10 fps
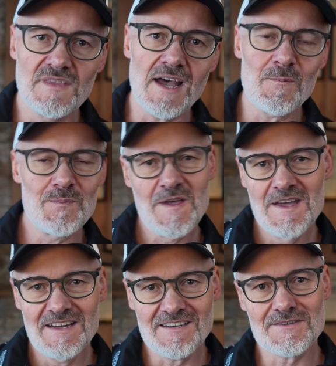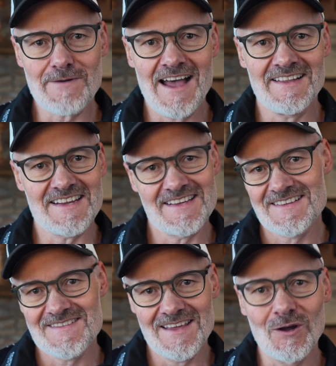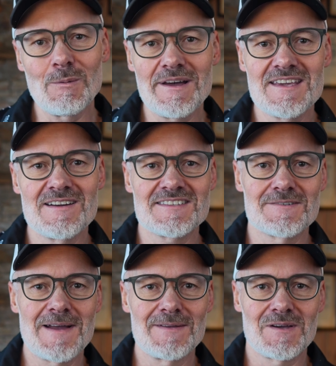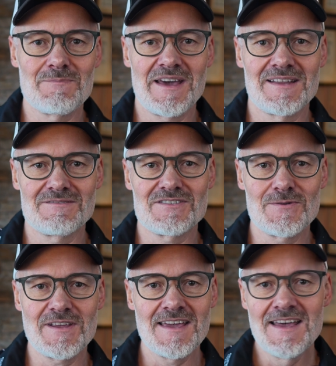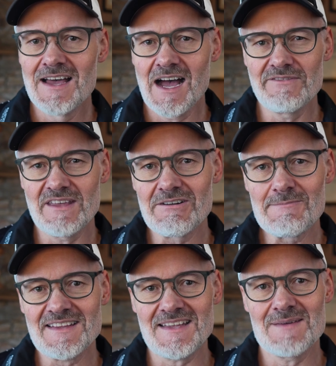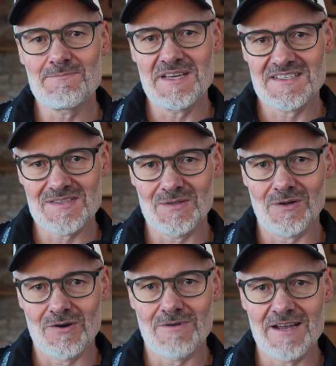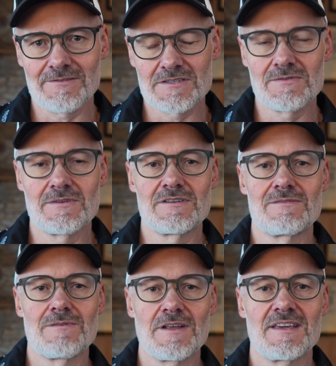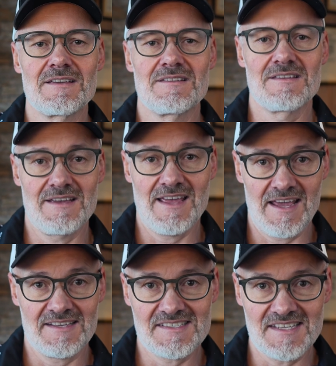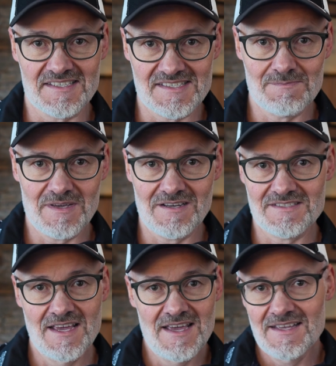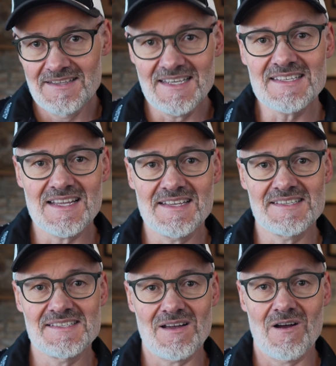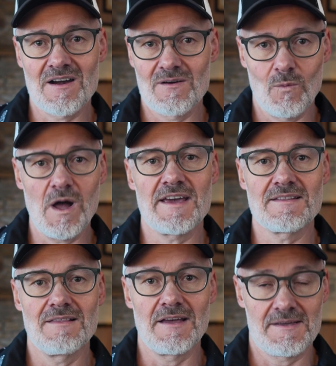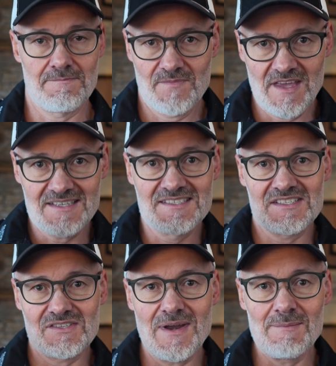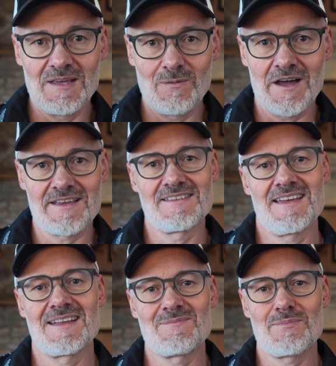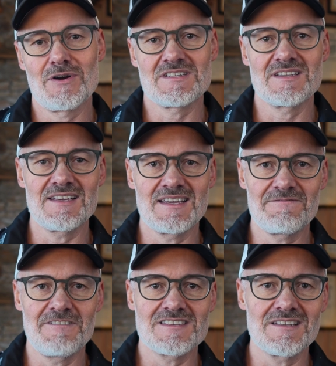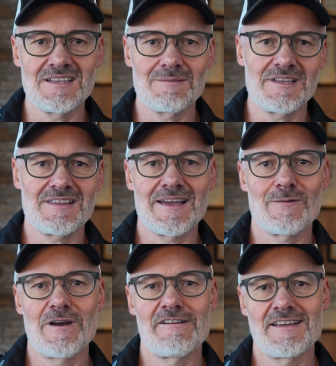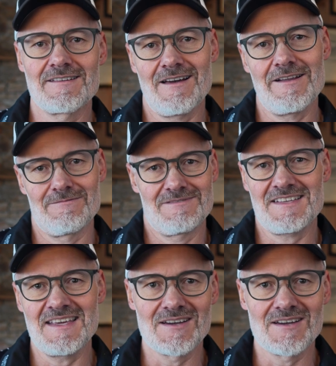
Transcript: Now, here's the reality. In all my years around competitive shooting, I've never met a pistol or rifle shooter running the X6 because these lenses are wide, like extremely wide. And personally, it feels a little bit like wearing, I don't know, ski